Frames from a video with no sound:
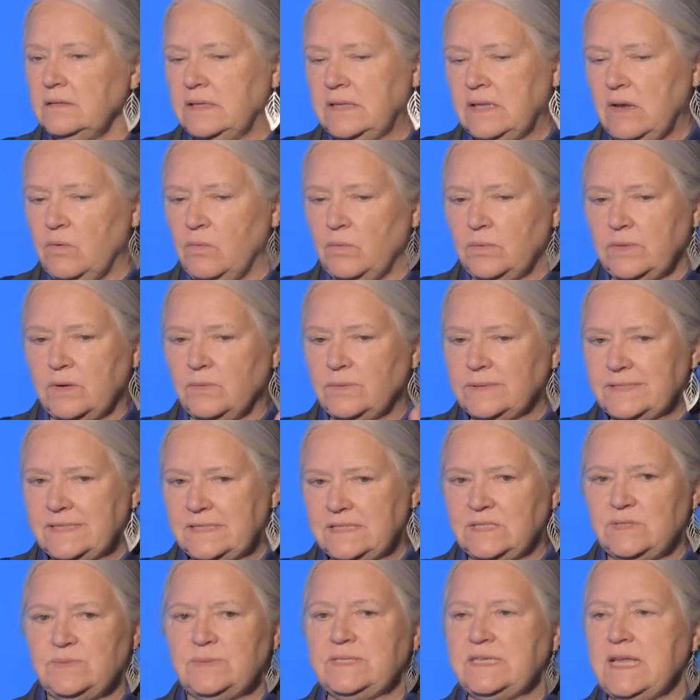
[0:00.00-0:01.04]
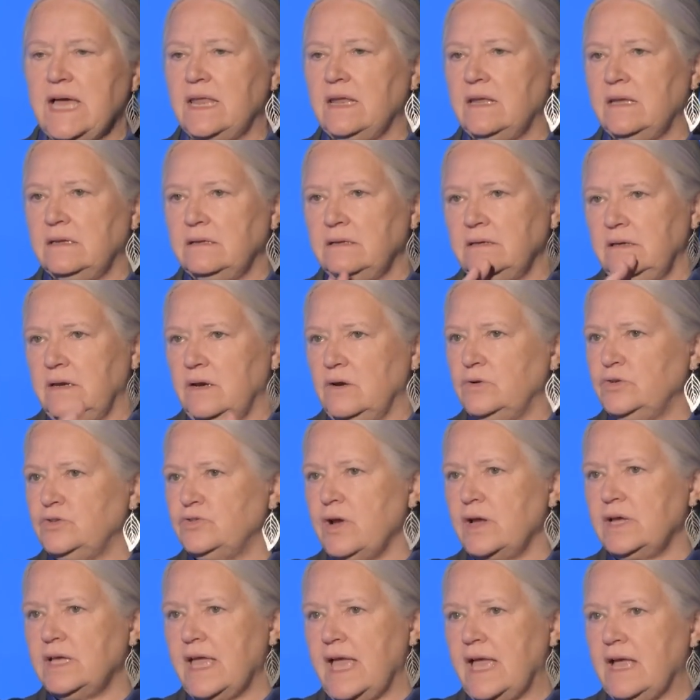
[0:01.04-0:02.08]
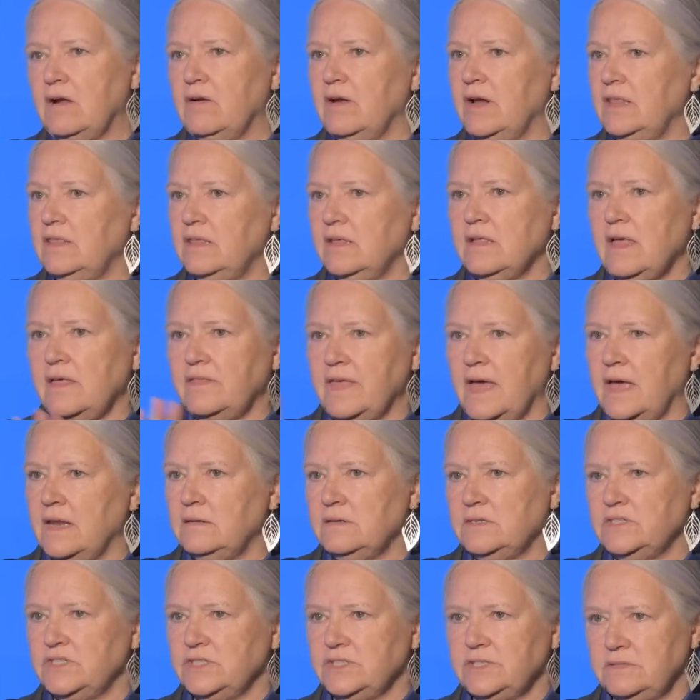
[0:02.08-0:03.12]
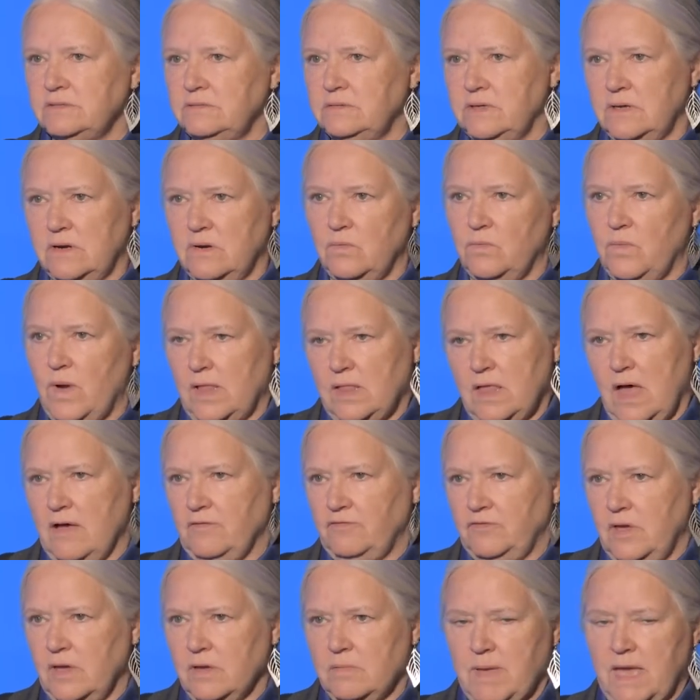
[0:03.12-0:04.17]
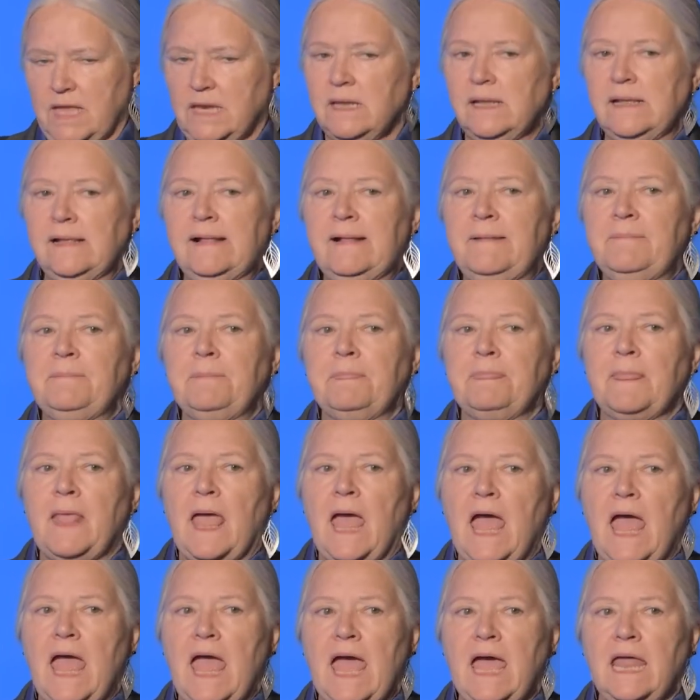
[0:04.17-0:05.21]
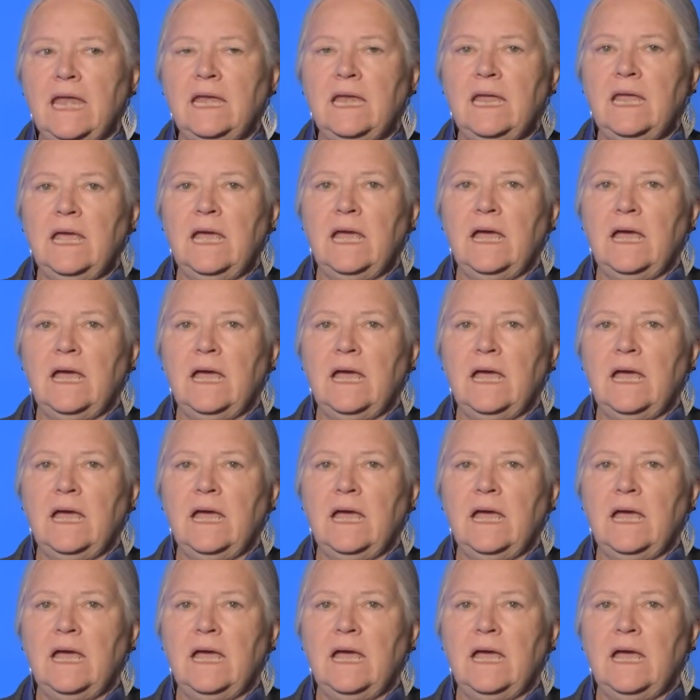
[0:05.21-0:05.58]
This was not a drug gang or anything like that. It was just well-off young men. And